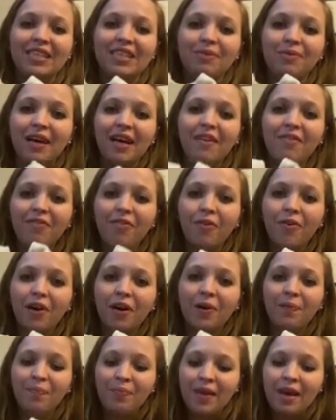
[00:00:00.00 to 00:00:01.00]
So we have
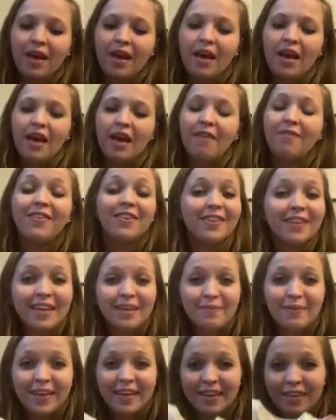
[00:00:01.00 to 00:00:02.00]
4. If you're like
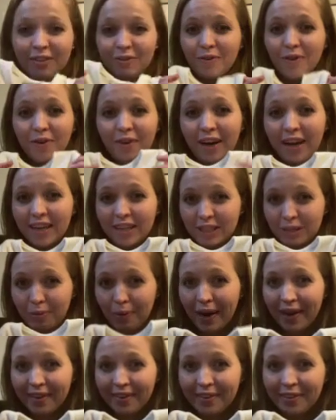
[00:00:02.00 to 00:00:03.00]
me and you don't know how to
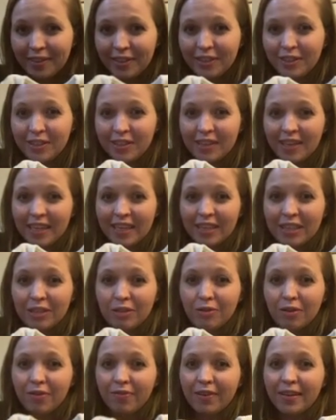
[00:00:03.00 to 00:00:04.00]
swaddle, or you're like
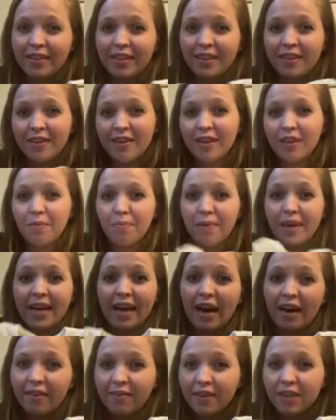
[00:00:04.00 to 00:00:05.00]
too afraid that they're going to break
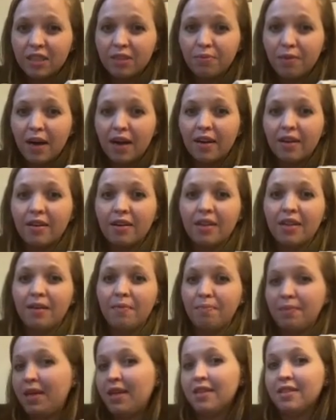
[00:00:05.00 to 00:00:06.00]
out of their swaddle and then
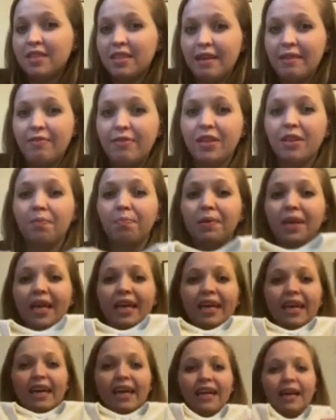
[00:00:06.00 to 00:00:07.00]
be unsafe with a
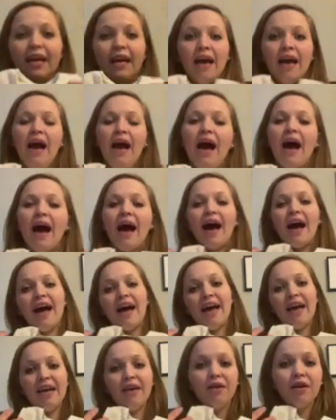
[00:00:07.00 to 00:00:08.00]
blanket,
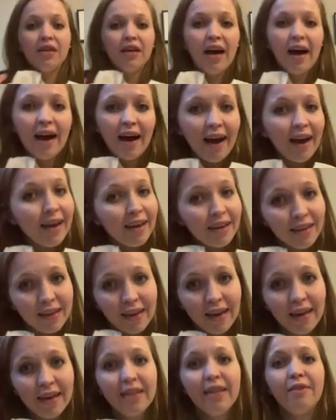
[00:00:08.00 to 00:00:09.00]
I highly,
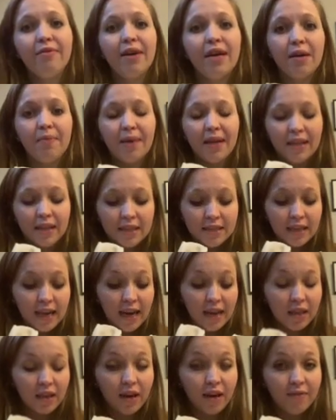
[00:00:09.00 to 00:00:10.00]
highly recommend these. I
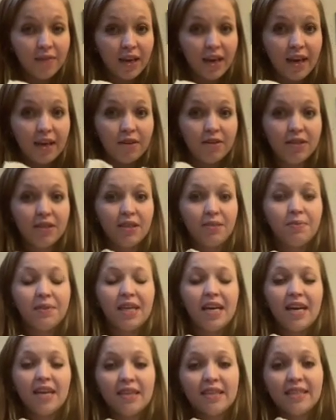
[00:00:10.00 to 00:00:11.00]
love the Halo sleep
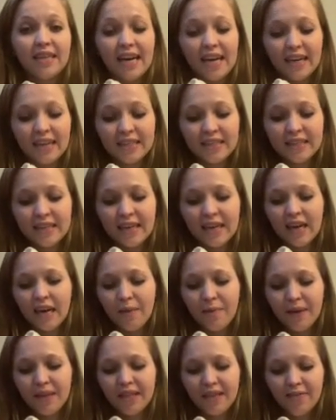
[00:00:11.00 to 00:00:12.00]
sacks. They
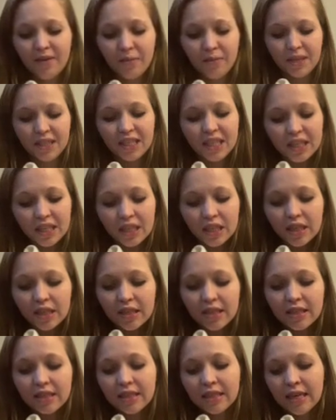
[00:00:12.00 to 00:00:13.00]
come in different
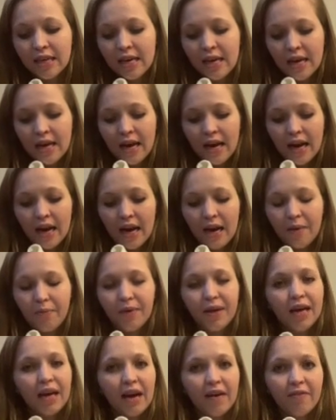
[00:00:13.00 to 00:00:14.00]
materials.
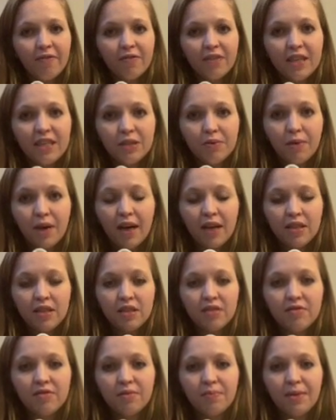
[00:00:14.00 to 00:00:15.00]
We got fleece
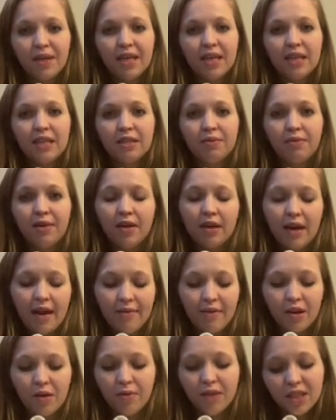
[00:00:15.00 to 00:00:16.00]
ones because we are
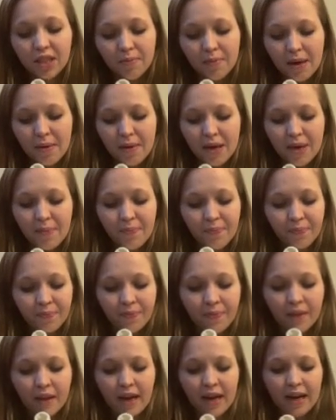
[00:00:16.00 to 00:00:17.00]
having a winter baby,
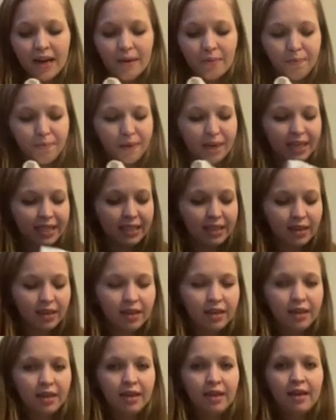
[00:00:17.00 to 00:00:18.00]
but
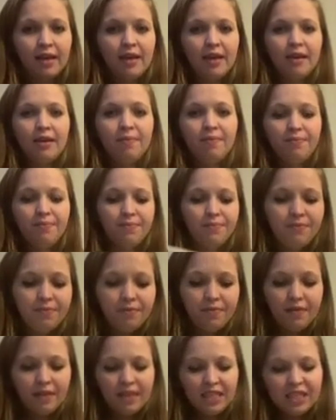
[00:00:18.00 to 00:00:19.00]

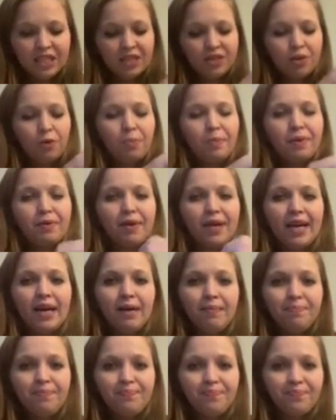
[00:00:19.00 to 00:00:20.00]
they just open right
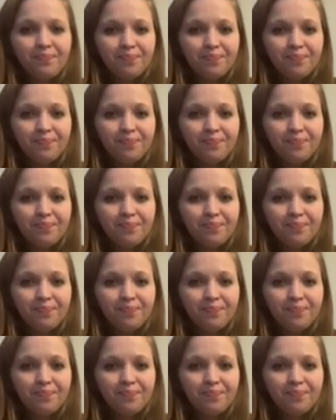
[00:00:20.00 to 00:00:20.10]
up.